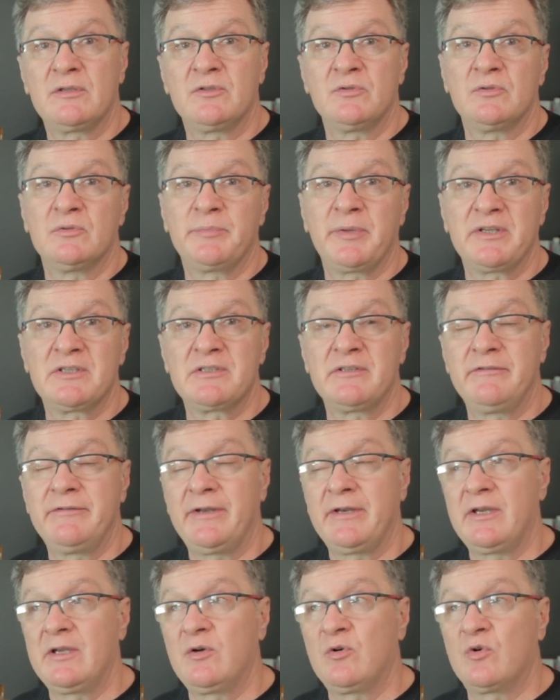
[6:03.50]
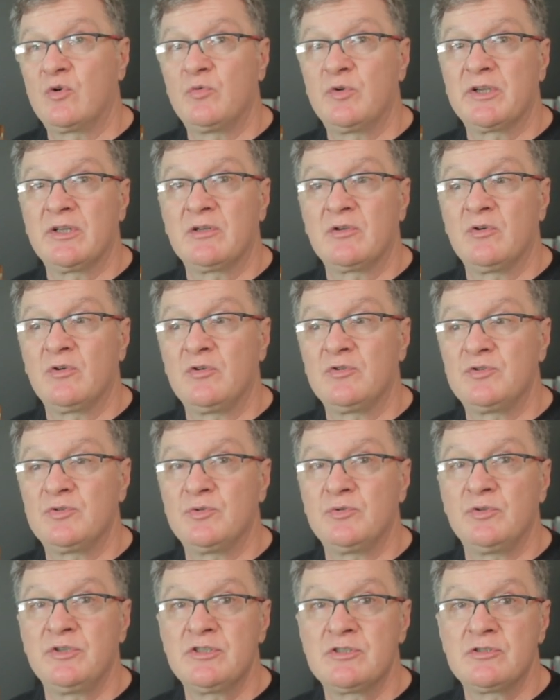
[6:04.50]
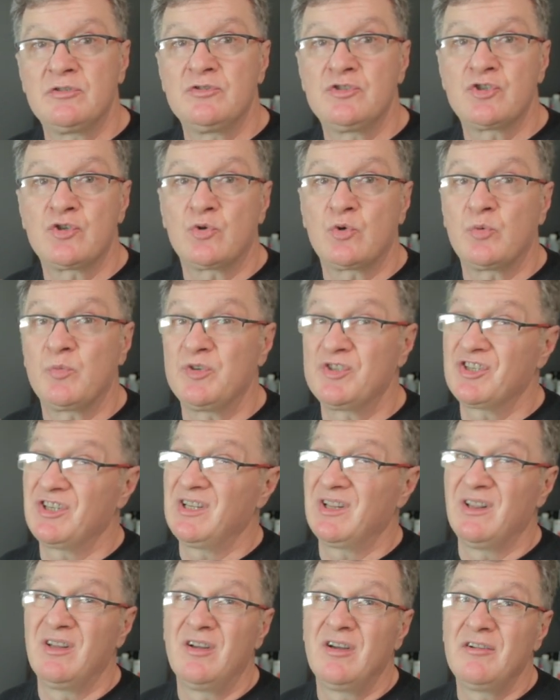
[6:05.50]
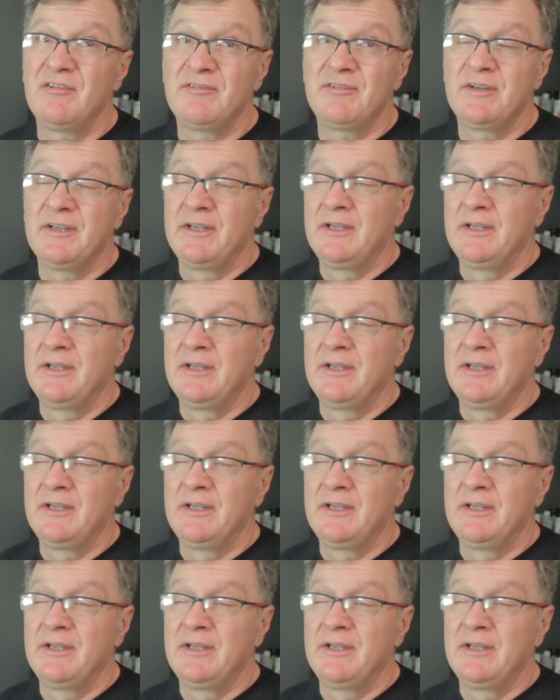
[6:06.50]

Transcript: to Pennsylvania or we can go to Eastern Shore, which I love.